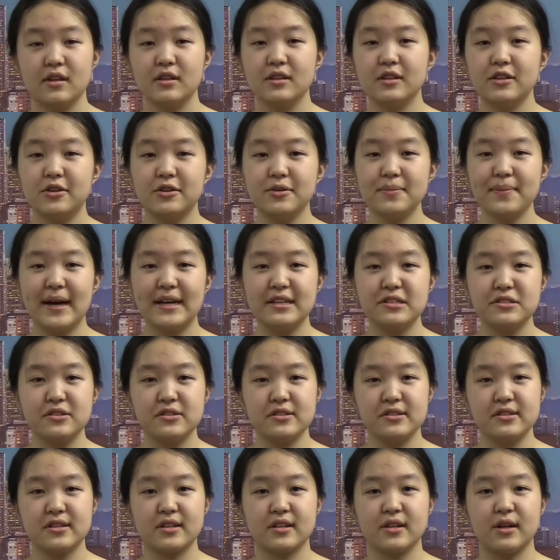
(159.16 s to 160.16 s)
Little
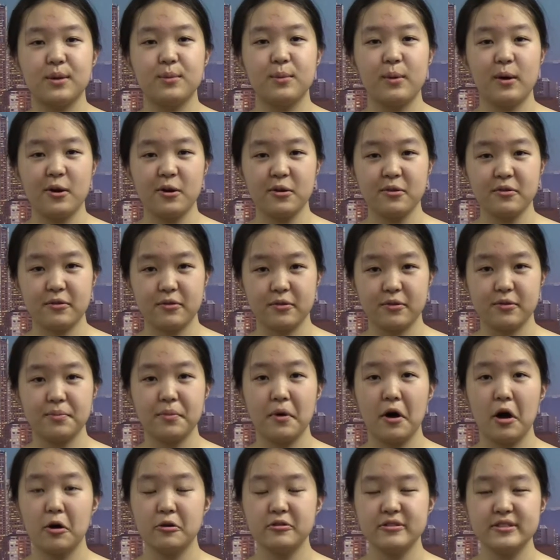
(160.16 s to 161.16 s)
Masters Club Art
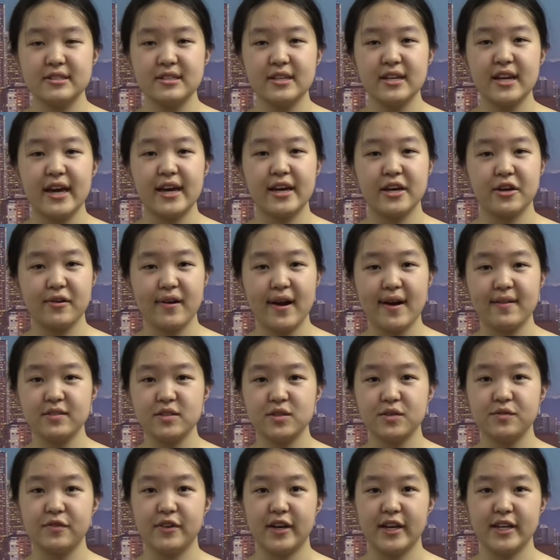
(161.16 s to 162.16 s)
Group hosted a
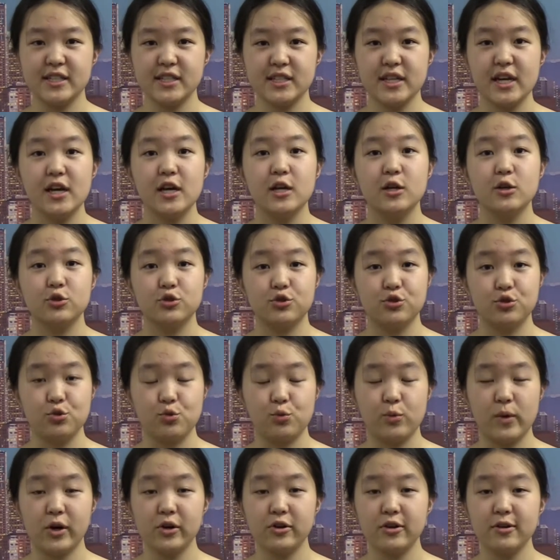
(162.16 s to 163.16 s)
craft event
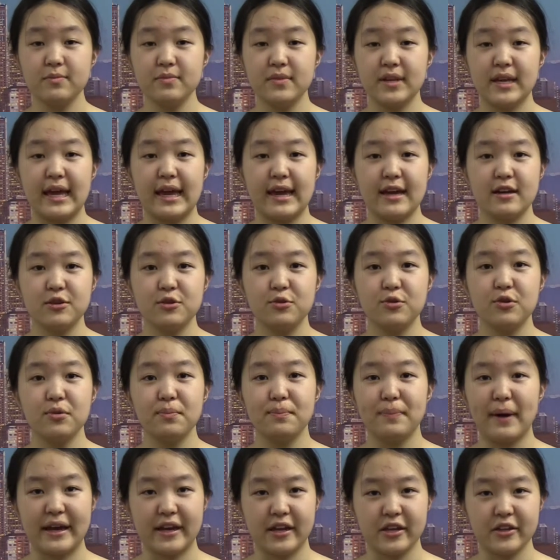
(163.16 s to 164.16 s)
to welcome the
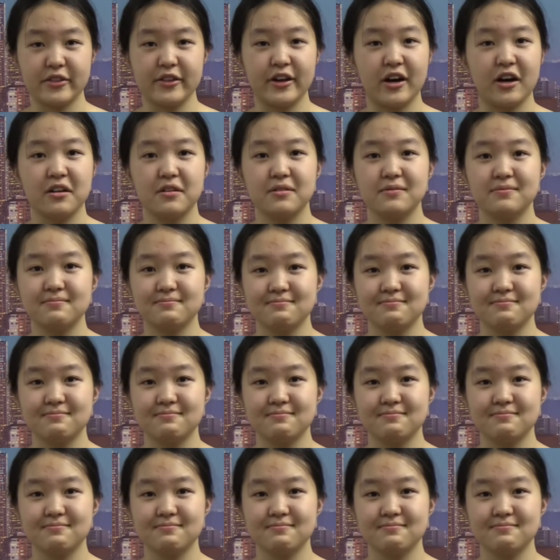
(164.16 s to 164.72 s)
annual Bikeathon.